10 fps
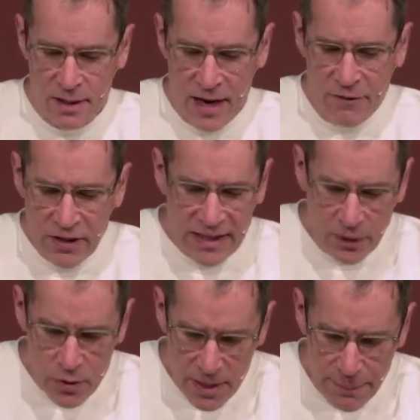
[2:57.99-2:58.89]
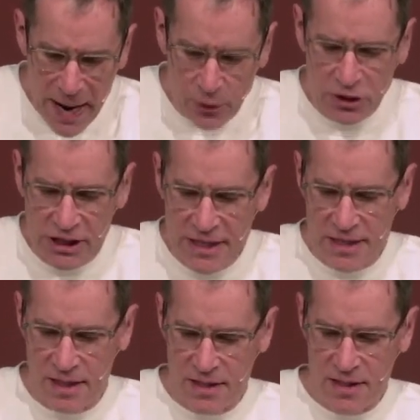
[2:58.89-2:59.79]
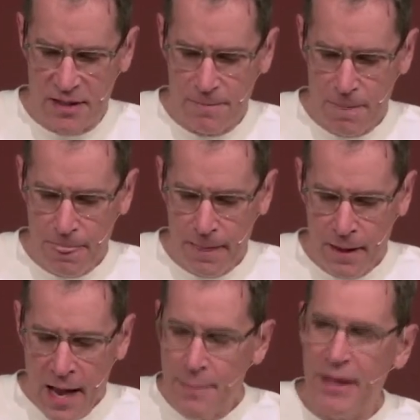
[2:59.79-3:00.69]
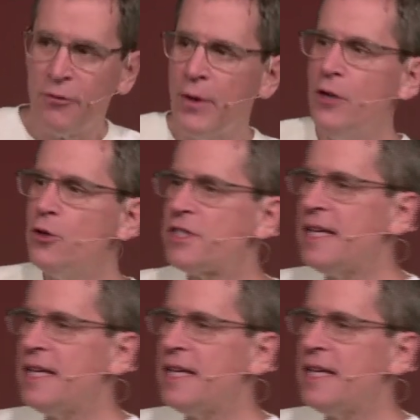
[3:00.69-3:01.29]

Everything was about Jesus. I mean, if we use